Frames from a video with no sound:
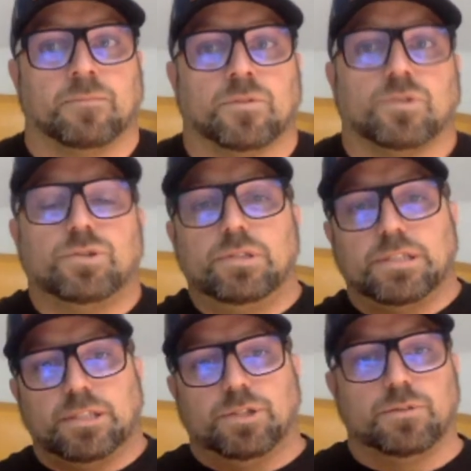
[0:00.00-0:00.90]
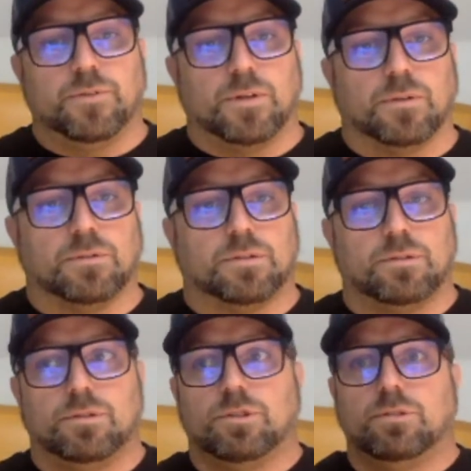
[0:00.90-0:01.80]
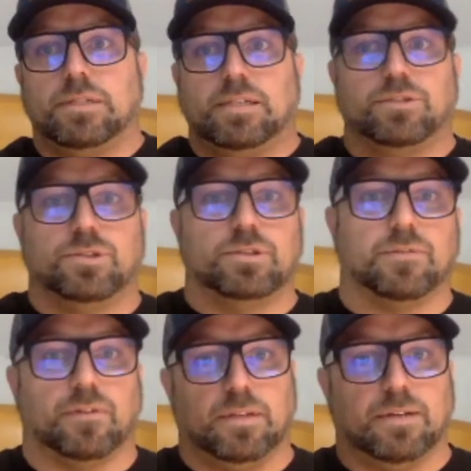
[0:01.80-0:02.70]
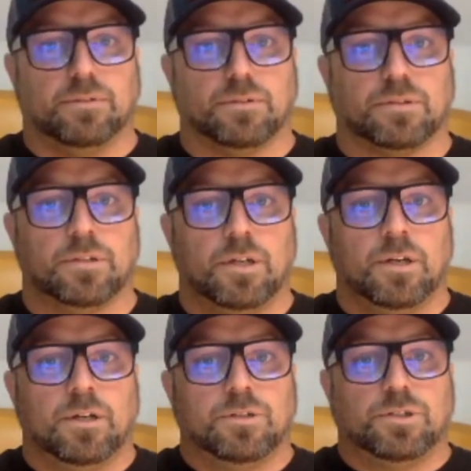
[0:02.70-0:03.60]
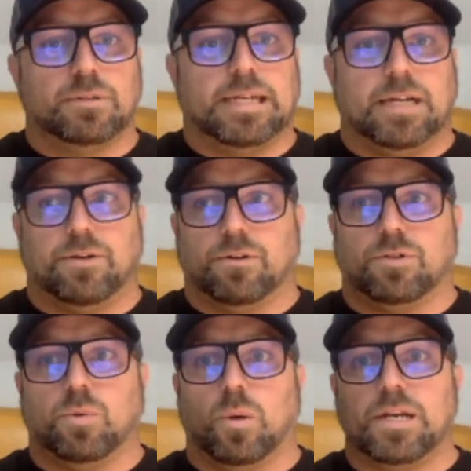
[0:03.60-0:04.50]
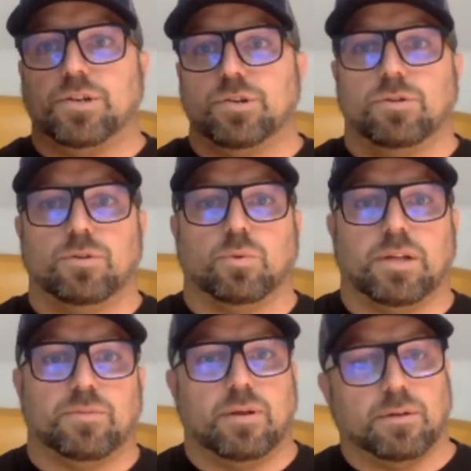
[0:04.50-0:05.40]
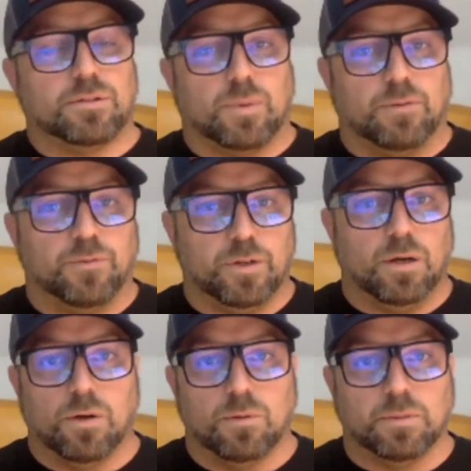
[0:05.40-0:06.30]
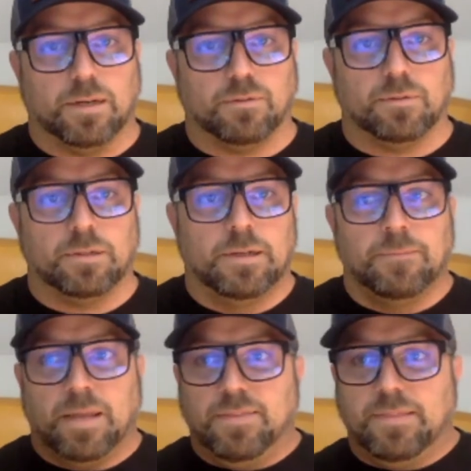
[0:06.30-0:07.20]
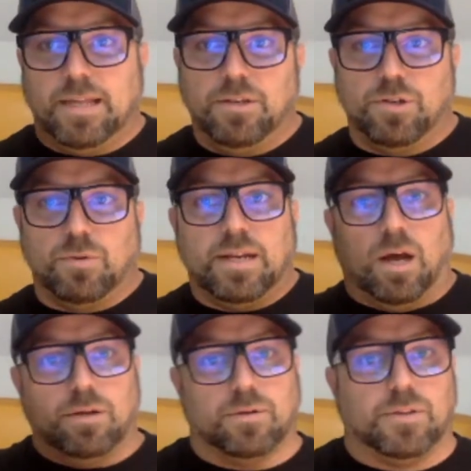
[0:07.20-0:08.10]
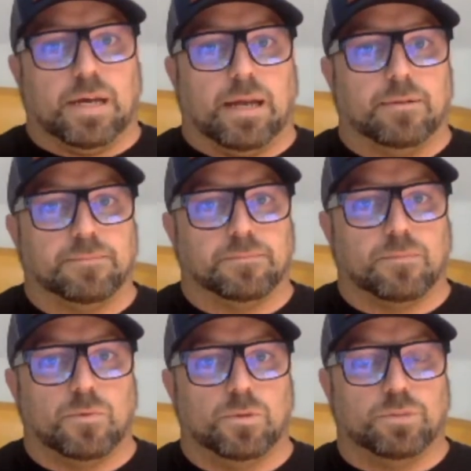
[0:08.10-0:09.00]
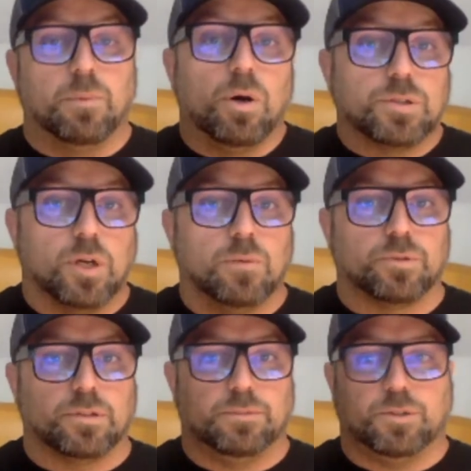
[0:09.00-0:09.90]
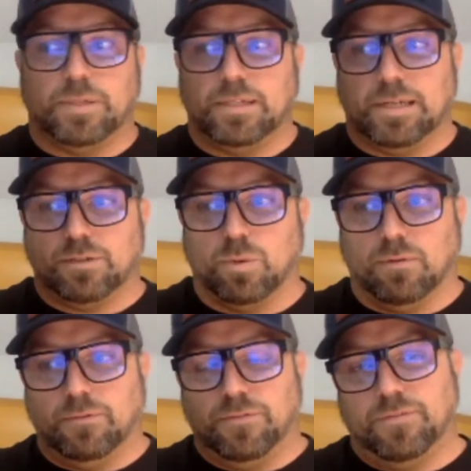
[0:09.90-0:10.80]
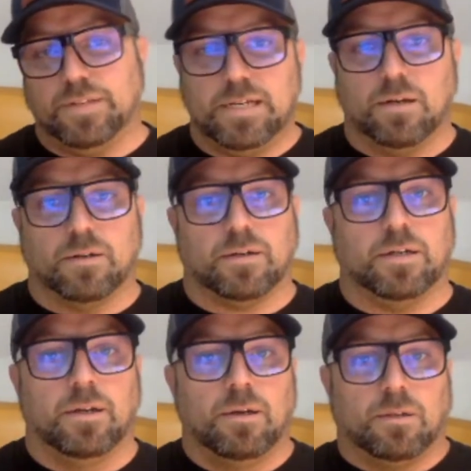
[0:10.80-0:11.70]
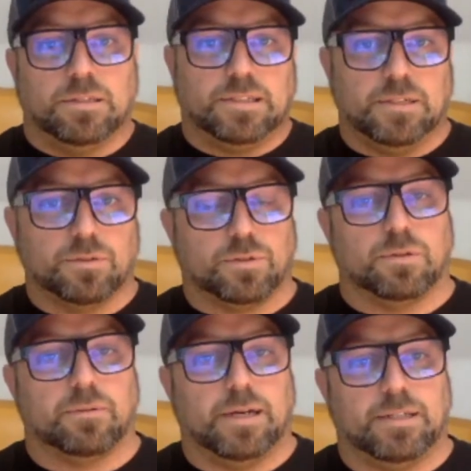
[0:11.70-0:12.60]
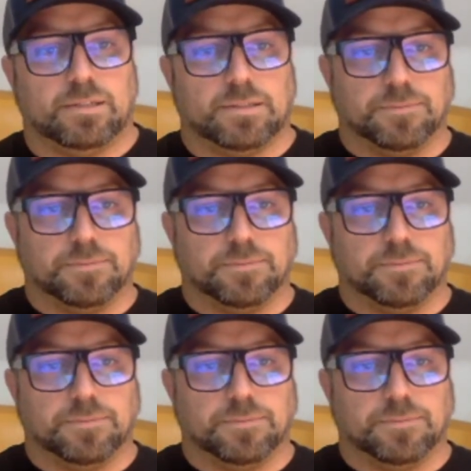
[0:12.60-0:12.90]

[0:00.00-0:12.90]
So do this in 2 folds. Do it in 2 different levels. Do it at your 2,300 square foot home level, and then do it under that, which most homes are in between like 12 and 1,500 on the single story ranches.